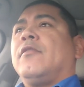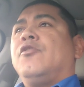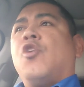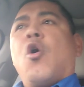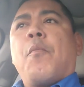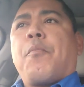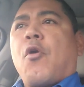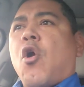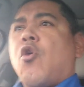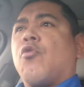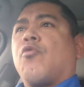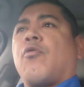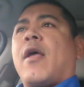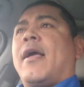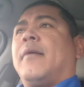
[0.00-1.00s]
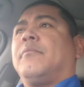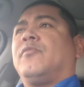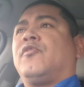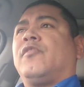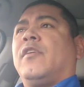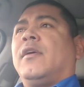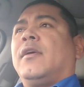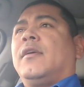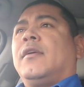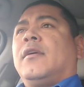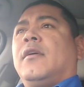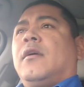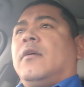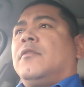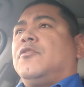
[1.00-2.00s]
no programs,
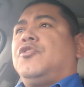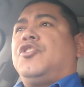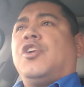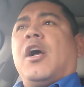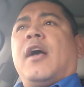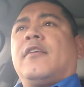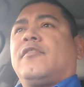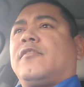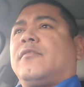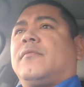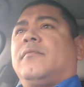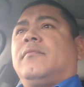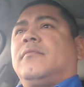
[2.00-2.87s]
just